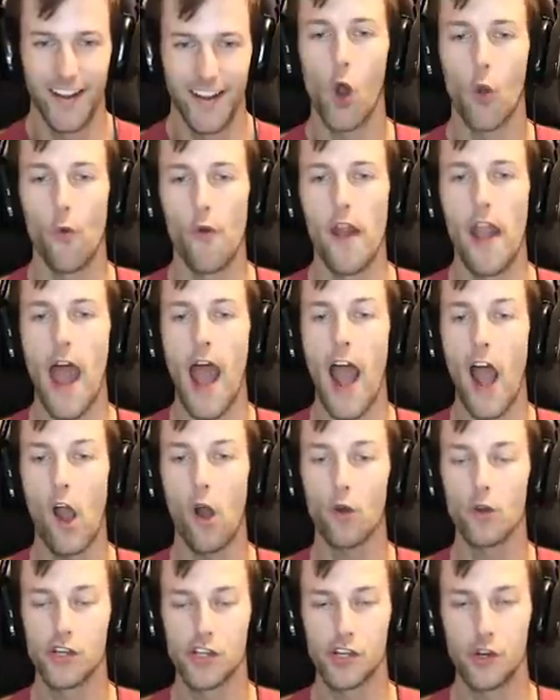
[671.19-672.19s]
Oh,
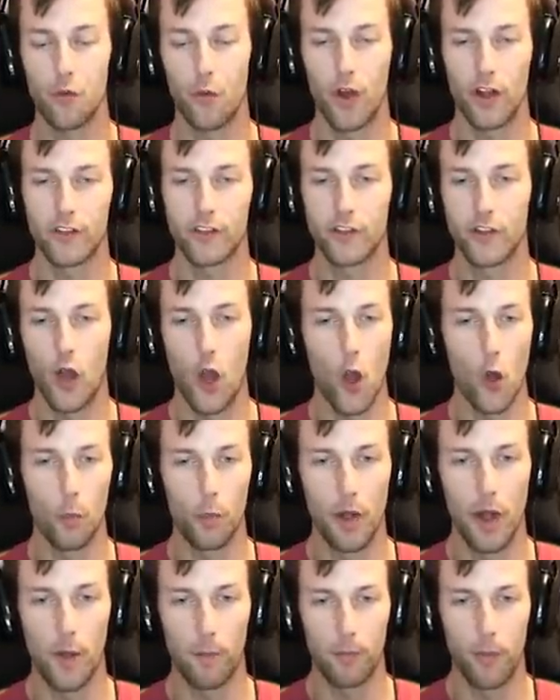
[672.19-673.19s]
now she wants to
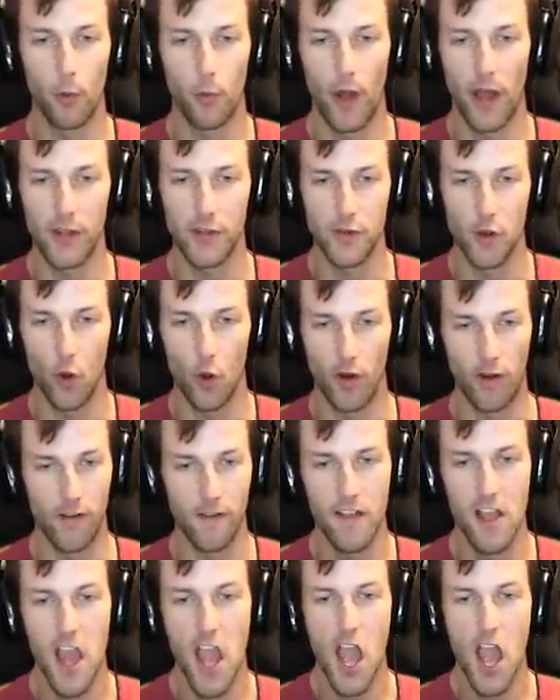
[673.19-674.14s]
open up the red door.